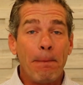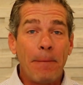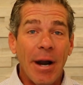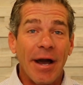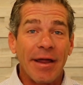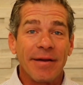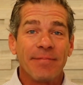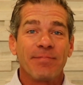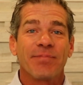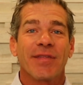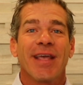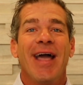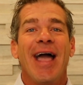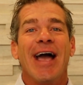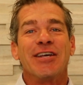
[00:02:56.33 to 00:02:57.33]
But,
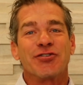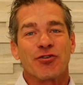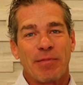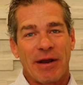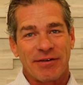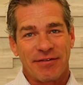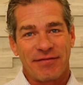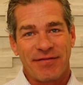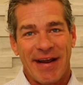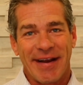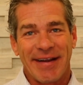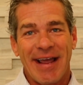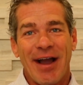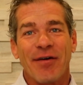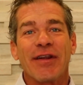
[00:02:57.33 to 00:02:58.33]
as you're about to
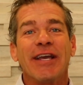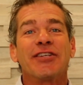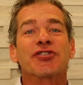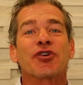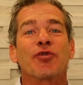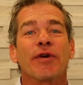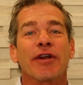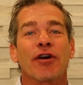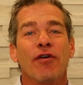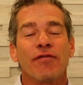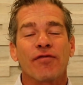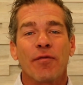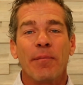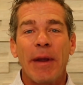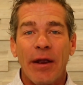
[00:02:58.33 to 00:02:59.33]
find out, it's critical
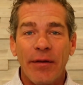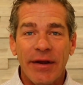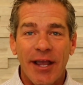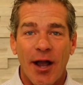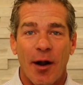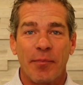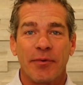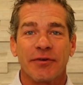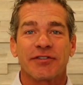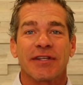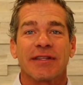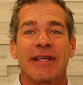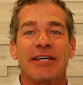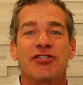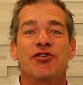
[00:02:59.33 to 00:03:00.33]
for married couples
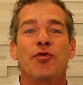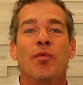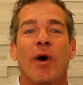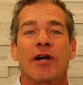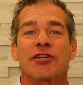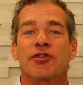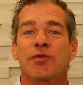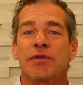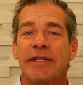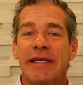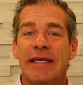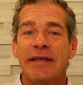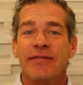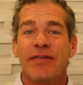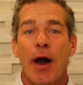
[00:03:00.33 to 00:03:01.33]
unless you want to
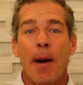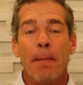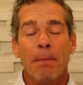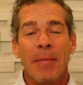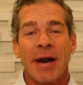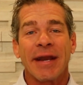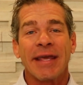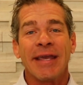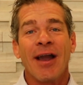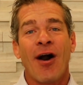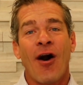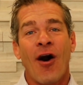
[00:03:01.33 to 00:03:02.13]
leave money